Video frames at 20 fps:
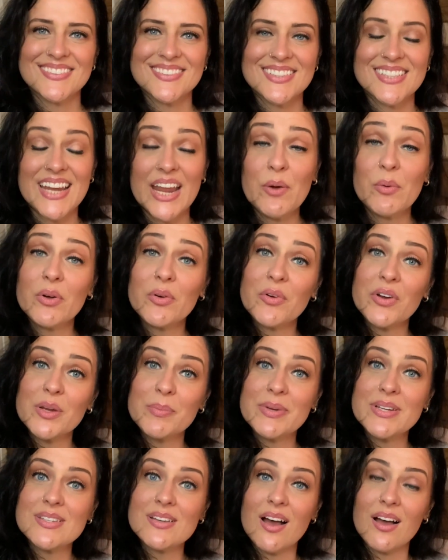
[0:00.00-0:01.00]
Today we're going to
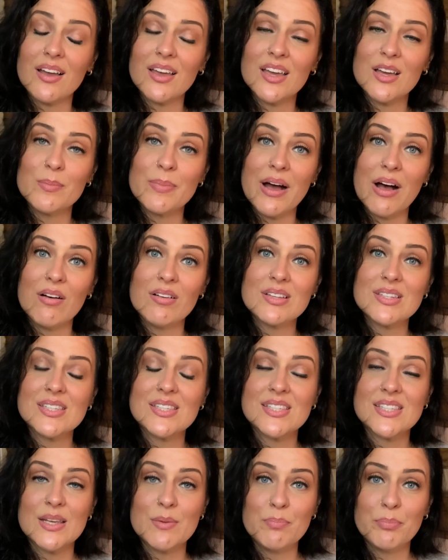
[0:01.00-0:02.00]
be talking about
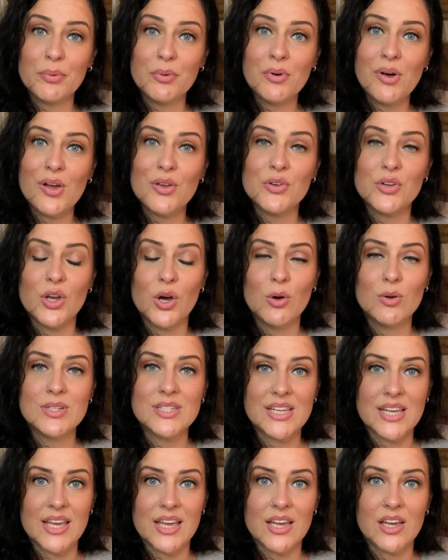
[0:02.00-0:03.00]
simple,
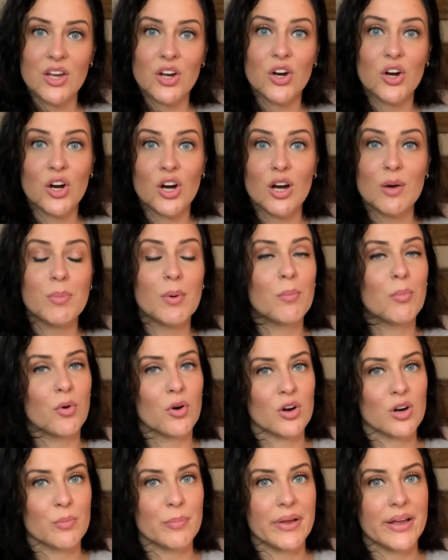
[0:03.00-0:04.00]
no-dig herb
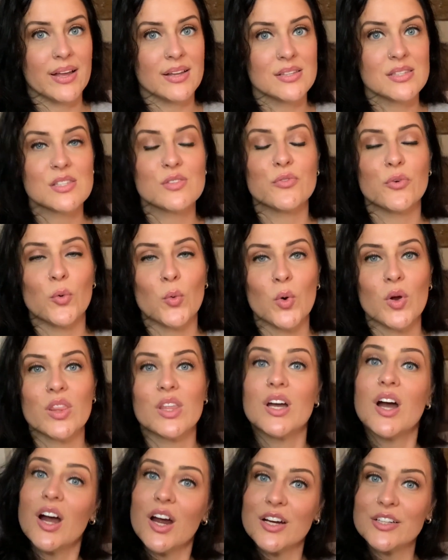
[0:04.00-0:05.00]
border beds for the
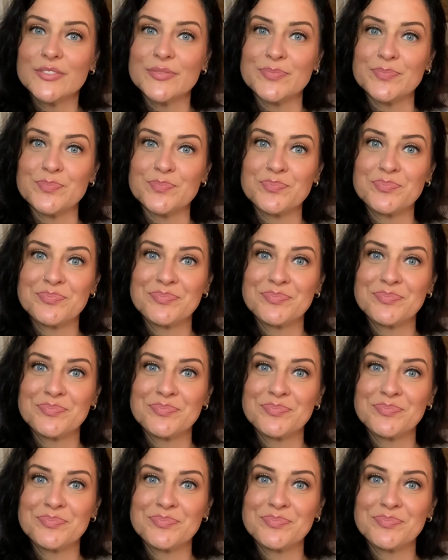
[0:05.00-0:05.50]
garden.